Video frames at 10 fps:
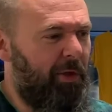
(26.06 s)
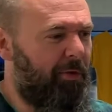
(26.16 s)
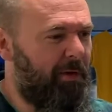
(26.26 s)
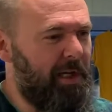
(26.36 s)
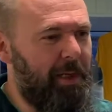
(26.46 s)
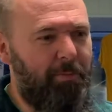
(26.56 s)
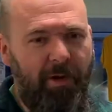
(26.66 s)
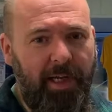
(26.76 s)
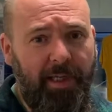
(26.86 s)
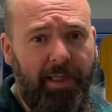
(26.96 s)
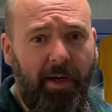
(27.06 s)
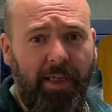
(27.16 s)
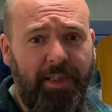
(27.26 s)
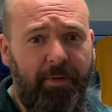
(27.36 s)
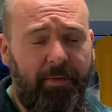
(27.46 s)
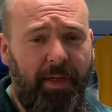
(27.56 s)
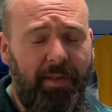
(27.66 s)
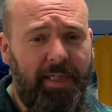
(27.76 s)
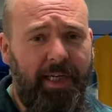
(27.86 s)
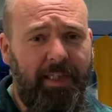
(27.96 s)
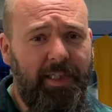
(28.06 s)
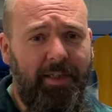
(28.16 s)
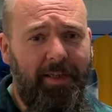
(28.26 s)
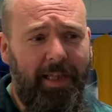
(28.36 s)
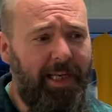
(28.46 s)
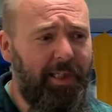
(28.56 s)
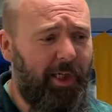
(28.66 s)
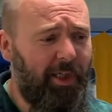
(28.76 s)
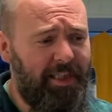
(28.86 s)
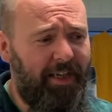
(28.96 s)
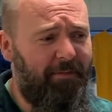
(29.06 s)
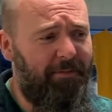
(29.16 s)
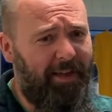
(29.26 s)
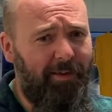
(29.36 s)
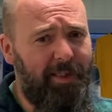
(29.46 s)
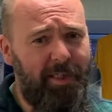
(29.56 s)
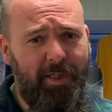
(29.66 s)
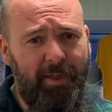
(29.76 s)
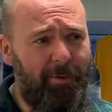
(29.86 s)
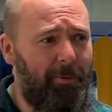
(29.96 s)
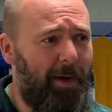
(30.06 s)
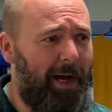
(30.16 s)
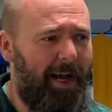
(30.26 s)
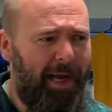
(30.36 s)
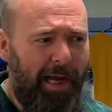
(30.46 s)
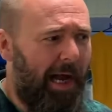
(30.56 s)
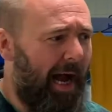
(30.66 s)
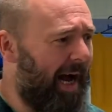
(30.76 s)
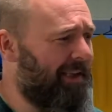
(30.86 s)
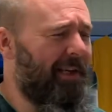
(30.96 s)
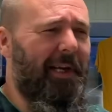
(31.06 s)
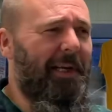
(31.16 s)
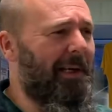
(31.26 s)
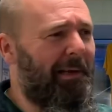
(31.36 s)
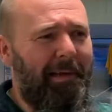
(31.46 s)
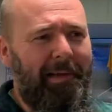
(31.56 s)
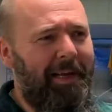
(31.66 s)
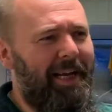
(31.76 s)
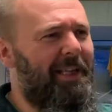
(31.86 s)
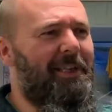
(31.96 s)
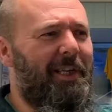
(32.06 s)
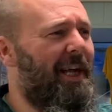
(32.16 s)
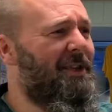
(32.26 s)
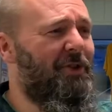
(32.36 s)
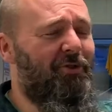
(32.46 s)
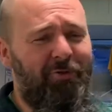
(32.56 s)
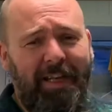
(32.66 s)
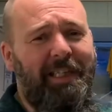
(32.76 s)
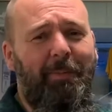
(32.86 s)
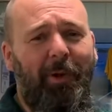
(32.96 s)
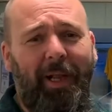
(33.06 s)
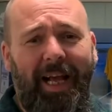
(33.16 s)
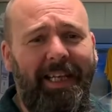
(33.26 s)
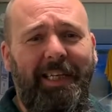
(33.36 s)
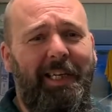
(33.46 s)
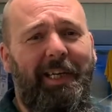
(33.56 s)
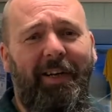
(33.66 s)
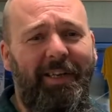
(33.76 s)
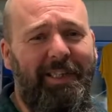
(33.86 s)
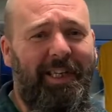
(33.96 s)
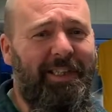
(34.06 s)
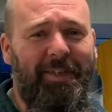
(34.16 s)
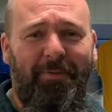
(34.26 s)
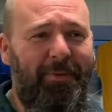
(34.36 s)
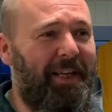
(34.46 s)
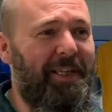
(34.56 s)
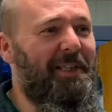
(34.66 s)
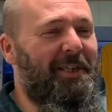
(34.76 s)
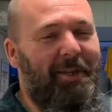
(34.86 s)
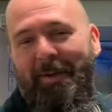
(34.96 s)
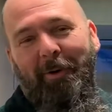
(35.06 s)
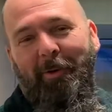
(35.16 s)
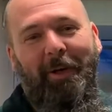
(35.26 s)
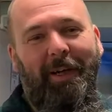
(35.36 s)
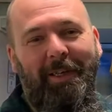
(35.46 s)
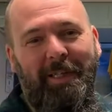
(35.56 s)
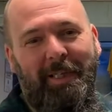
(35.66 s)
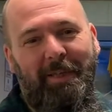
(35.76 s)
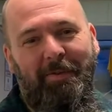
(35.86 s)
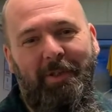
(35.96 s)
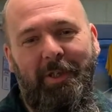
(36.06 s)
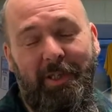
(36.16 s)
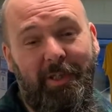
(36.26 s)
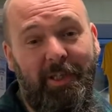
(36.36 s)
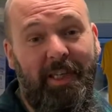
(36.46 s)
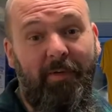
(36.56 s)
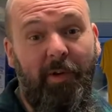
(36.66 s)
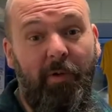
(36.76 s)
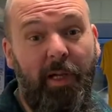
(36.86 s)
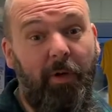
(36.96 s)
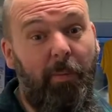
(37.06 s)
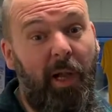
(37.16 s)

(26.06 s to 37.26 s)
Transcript: 3D printed guides for felting to laser cutting felt to uh, adding internet addressable LED lighting to police and all kinds of stuff. Just, just having a really good